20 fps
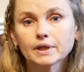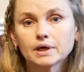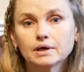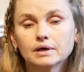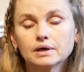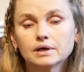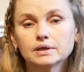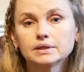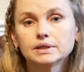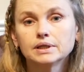
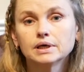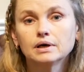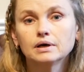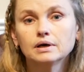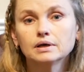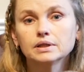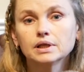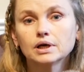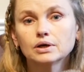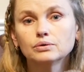
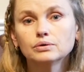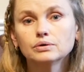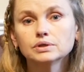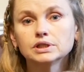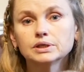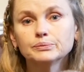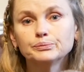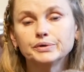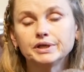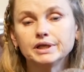The
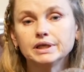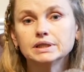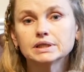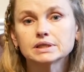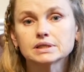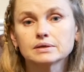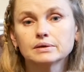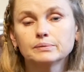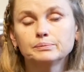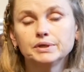Lagotto
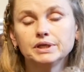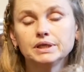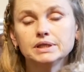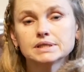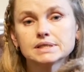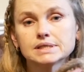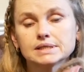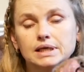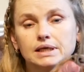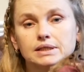breed
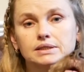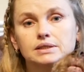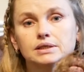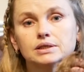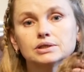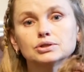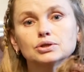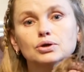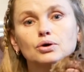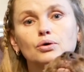
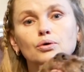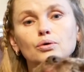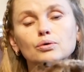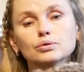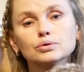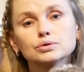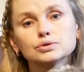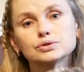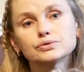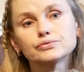standard
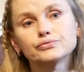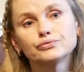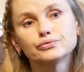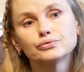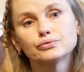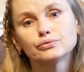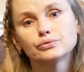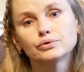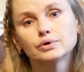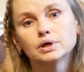calls
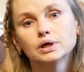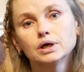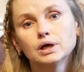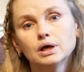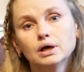for